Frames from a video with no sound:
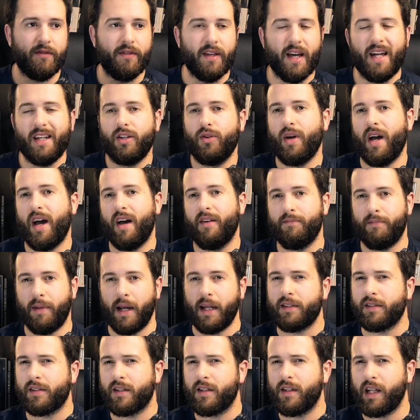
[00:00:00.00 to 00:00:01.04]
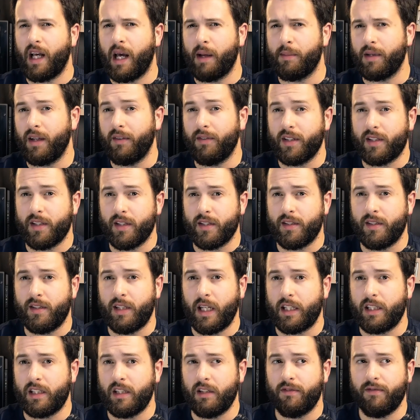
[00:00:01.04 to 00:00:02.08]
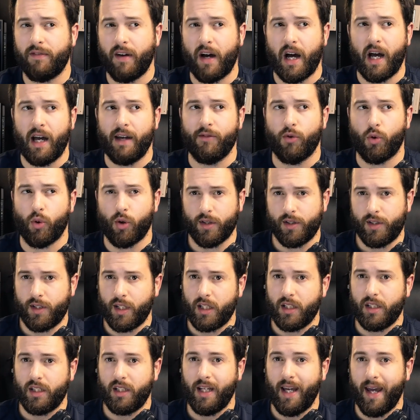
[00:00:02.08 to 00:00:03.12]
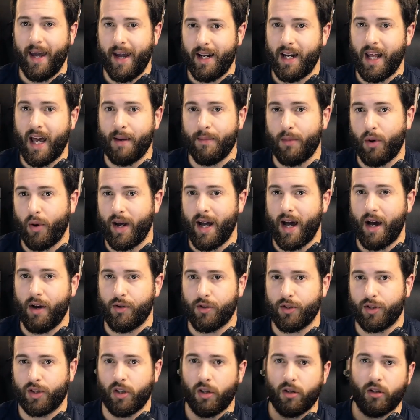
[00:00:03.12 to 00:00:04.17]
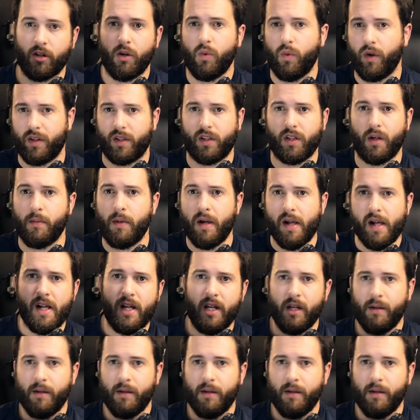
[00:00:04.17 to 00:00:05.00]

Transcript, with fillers: of that, you have basically, I believe it's a 65 or a 68 MOA outer circle with some